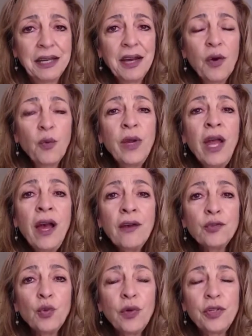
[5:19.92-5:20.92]
we have
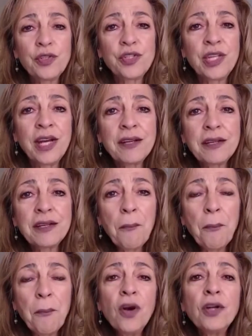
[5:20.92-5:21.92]
to understand a
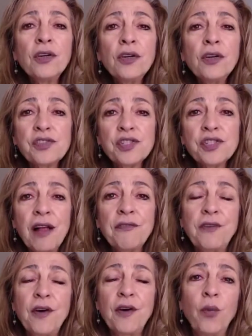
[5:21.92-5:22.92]
part of self
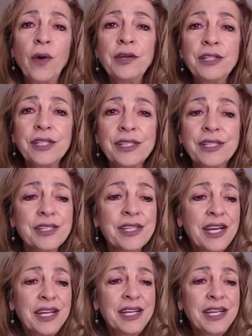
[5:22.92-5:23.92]
awareness
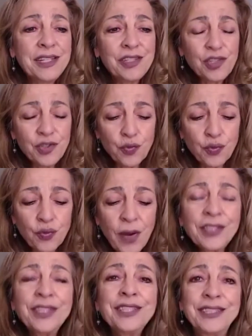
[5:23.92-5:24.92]
is
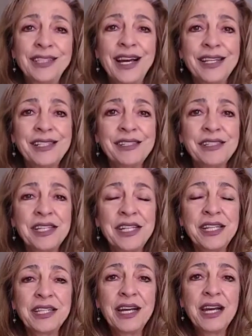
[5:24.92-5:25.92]
recognizing
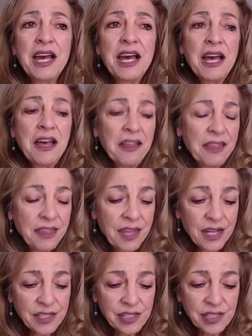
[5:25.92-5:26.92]

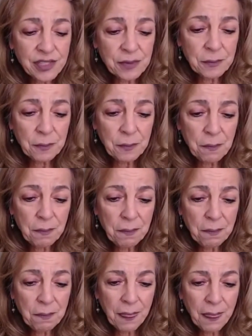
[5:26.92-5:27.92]
this
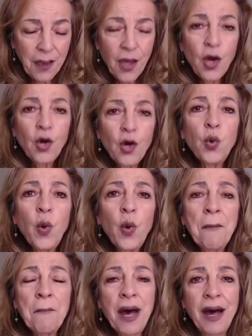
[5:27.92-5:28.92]
who am
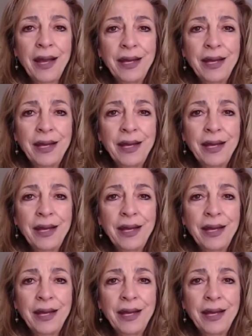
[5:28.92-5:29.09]
I